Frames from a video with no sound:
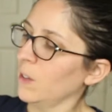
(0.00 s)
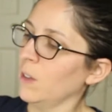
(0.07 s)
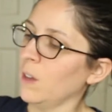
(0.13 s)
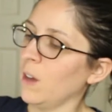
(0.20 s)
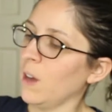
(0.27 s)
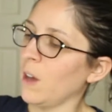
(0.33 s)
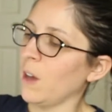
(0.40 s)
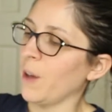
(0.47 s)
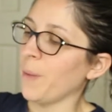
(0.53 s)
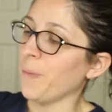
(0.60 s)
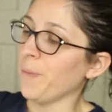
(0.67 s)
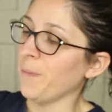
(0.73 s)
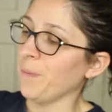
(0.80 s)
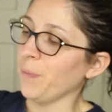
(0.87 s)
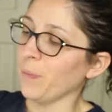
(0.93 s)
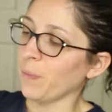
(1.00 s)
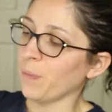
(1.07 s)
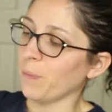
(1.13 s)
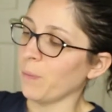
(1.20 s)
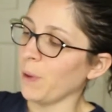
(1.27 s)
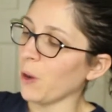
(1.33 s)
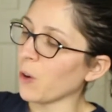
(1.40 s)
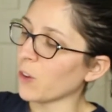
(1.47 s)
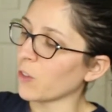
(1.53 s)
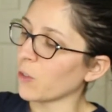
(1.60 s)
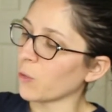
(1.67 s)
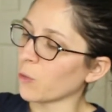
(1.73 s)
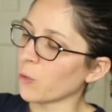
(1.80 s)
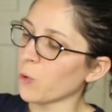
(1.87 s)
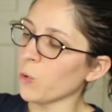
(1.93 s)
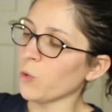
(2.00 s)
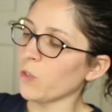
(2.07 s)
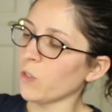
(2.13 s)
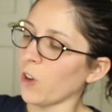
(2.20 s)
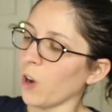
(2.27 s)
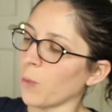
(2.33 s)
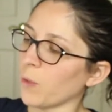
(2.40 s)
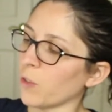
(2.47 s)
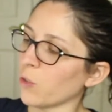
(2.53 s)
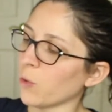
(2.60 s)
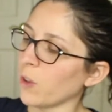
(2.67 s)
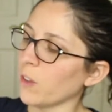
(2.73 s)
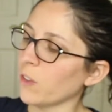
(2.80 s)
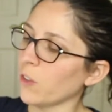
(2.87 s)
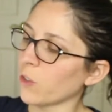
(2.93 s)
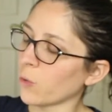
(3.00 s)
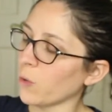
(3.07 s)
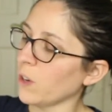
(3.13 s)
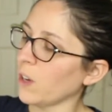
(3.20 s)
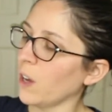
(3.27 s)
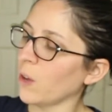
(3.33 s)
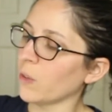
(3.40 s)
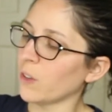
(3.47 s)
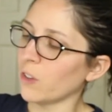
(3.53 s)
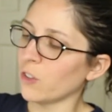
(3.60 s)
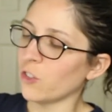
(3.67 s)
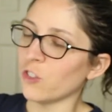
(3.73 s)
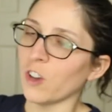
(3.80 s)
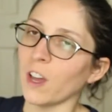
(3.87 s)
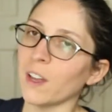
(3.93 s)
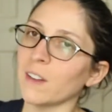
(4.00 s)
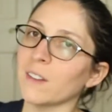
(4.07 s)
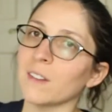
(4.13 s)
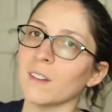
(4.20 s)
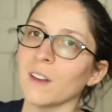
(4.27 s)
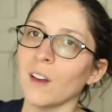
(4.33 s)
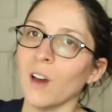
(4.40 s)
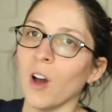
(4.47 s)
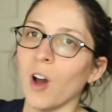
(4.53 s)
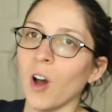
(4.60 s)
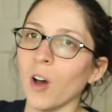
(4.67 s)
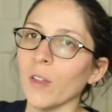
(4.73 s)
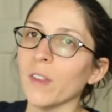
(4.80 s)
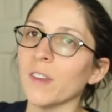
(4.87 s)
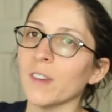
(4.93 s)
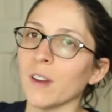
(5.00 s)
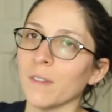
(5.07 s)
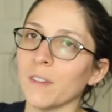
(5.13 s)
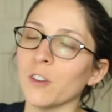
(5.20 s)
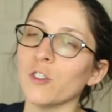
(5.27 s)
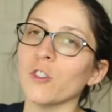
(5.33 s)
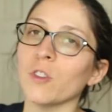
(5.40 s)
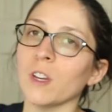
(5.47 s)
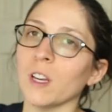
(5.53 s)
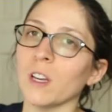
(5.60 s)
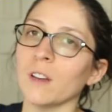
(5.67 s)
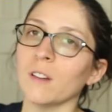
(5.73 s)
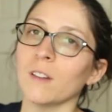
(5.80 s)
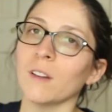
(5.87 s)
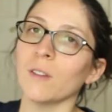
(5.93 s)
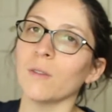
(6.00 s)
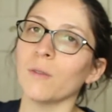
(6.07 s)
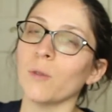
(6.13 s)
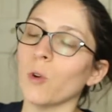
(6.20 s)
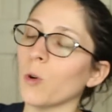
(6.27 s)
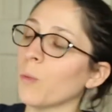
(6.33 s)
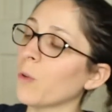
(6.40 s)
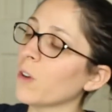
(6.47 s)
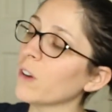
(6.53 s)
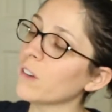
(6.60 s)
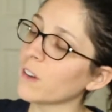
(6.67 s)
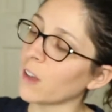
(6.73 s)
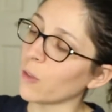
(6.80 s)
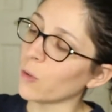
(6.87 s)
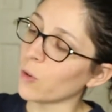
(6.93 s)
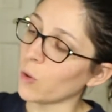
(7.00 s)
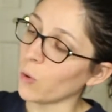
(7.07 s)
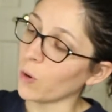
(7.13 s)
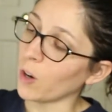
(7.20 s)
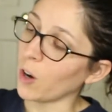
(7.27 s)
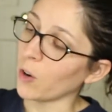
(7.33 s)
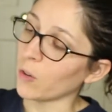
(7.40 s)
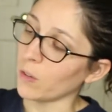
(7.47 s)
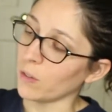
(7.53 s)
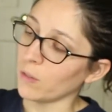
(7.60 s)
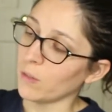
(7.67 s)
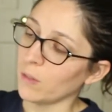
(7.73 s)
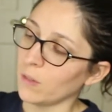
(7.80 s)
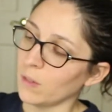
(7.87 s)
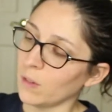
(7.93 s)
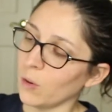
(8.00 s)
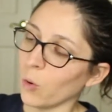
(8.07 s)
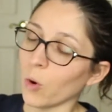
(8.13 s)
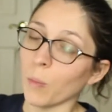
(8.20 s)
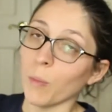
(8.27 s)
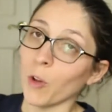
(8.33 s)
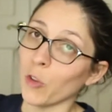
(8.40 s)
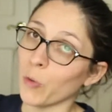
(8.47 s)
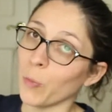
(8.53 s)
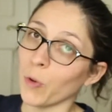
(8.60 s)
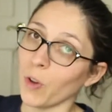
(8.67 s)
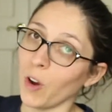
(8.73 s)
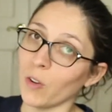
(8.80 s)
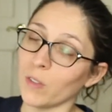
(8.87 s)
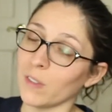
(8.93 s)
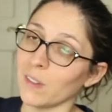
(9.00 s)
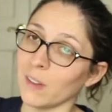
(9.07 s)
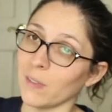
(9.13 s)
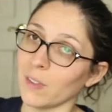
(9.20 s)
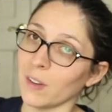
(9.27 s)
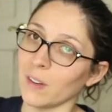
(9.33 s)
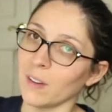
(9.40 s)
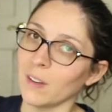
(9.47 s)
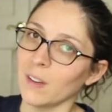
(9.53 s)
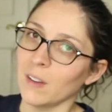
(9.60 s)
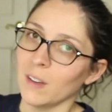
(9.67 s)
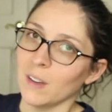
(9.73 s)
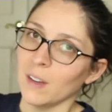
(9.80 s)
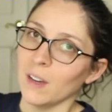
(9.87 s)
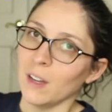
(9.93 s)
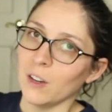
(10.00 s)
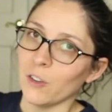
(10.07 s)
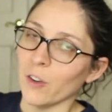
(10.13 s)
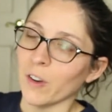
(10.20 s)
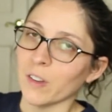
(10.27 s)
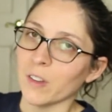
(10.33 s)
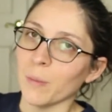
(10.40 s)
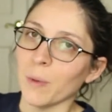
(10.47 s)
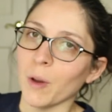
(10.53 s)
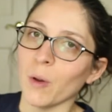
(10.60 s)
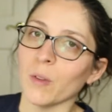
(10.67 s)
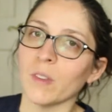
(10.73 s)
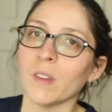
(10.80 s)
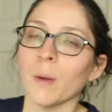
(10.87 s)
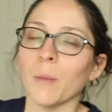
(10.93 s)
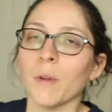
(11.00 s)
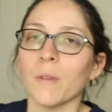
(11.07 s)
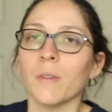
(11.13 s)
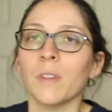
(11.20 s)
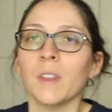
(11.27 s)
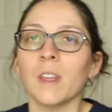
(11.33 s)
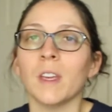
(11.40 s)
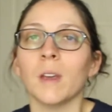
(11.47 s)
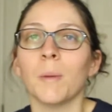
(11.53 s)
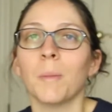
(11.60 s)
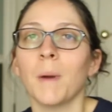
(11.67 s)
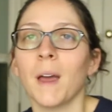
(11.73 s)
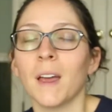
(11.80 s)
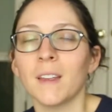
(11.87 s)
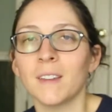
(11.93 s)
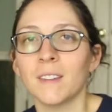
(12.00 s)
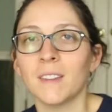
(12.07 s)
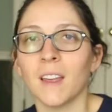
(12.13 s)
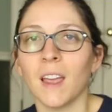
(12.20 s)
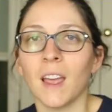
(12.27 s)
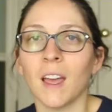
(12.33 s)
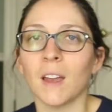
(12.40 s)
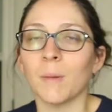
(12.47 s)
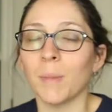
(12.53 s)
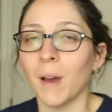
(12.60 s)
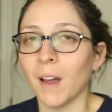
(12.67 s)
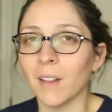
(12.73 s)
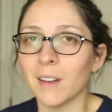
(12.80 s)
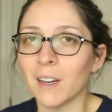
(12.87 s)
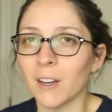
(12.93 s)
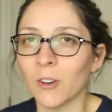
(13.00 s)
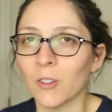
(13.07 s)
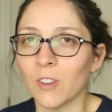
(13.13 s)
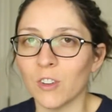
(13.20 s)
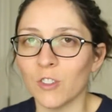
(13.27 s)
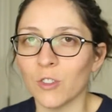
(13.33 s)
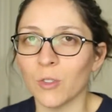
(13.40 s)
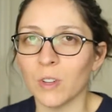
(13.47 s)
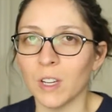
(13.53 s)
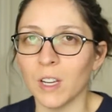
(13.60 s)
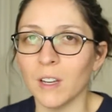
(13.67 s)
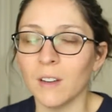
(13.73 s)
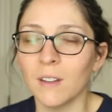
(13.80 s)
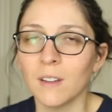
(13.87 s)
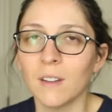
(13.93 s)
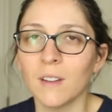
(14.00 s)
berries and fruits, arbors and trellises, greenhouses, sheds, all the stuff that you need for putting together your garden, or multiple gardens even. And it talks about some of the pests and pollinators that you'll need,